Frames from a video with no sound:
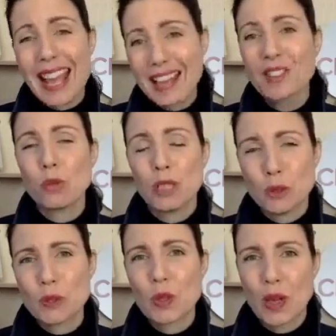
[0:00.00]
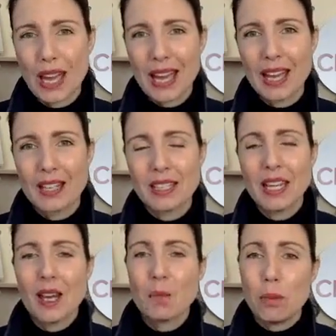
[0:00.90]
and we also had
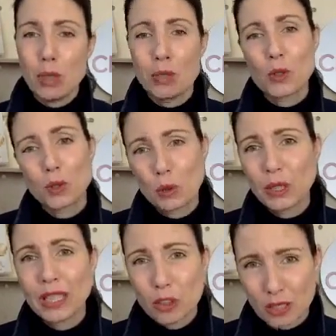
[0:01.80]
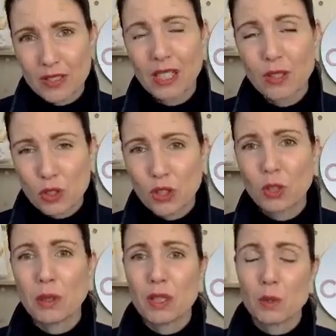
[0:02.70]
Burns cooling dressings
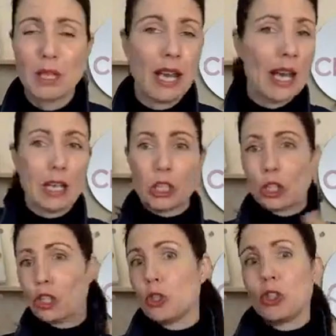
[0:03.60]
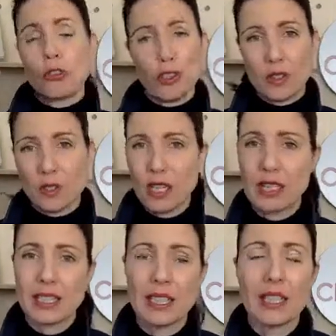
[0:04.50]
too, because we had a huge first
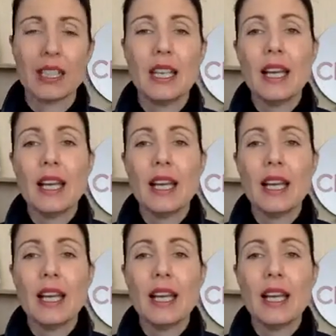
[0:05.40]
aid kit.